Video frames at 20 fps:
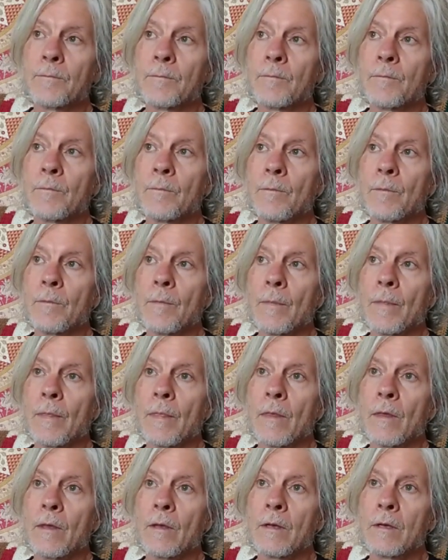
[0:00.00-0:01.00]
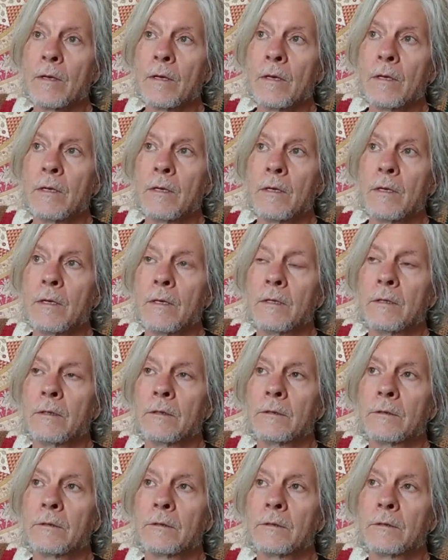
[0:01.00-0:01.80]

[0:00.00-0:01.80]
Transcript: [no speech]